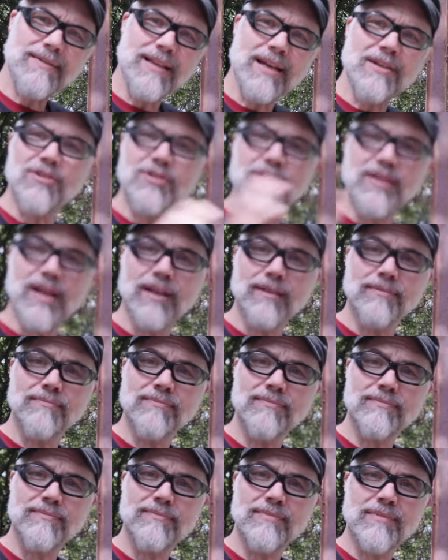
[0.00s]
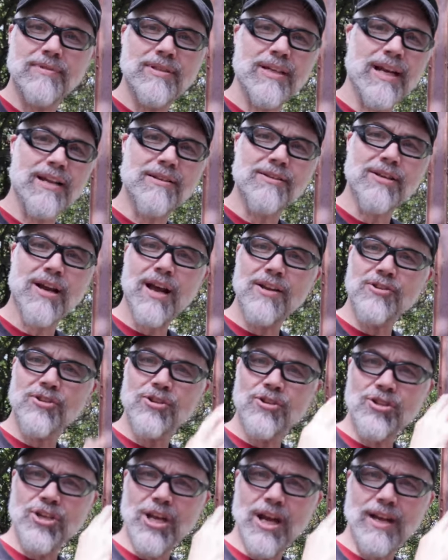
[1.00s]
that you're done. You gotta toss
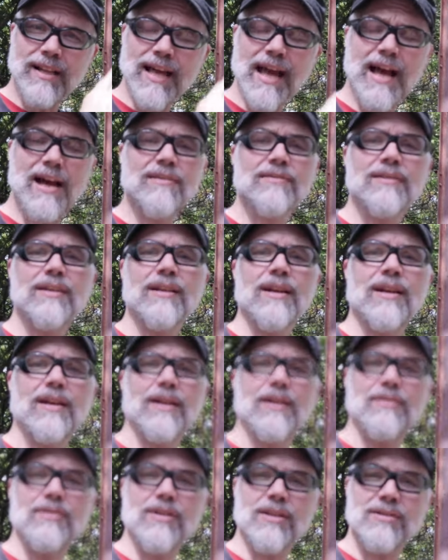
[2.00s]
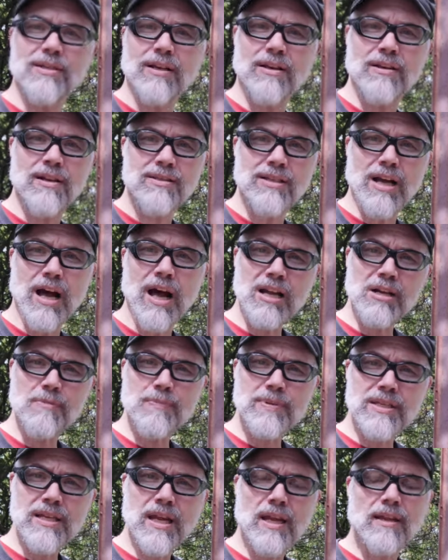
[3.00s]
your shell out, it's
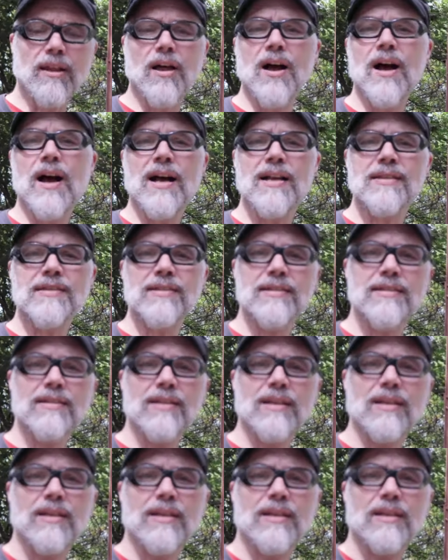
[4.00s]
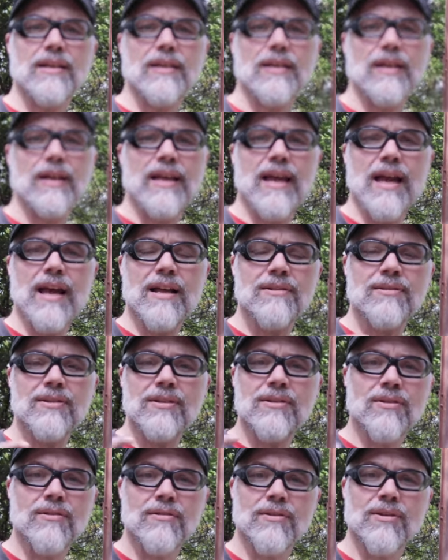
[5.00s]
100% loss, and
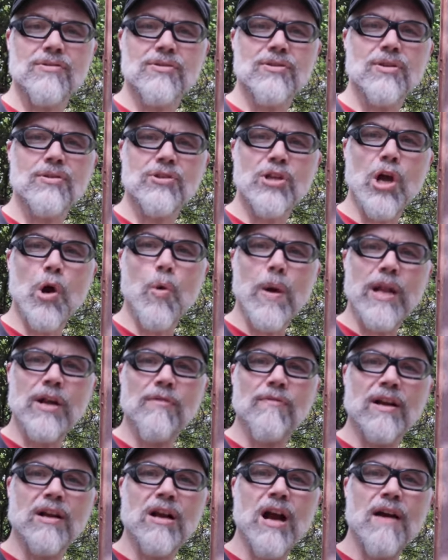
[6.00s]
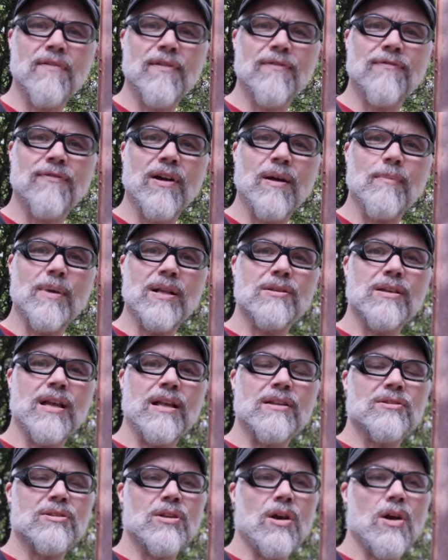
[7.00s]
there's no way to recover from it.
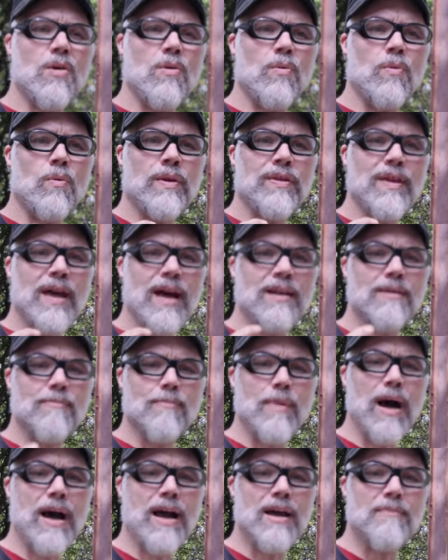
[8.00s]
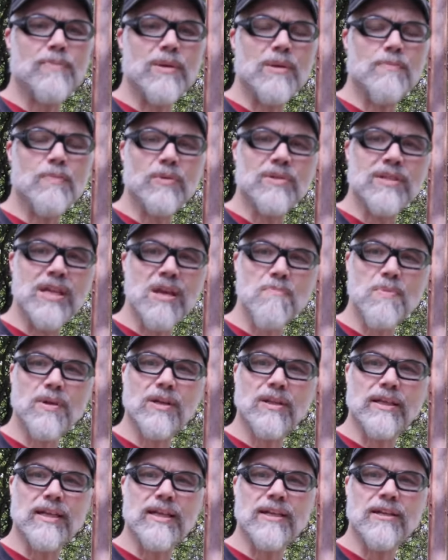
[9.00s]
And so with that in mind, people
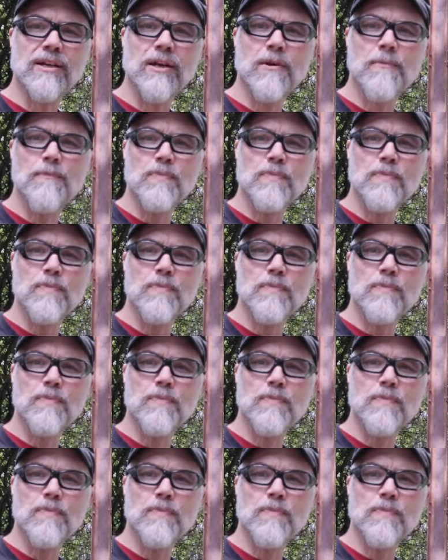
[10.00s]
typically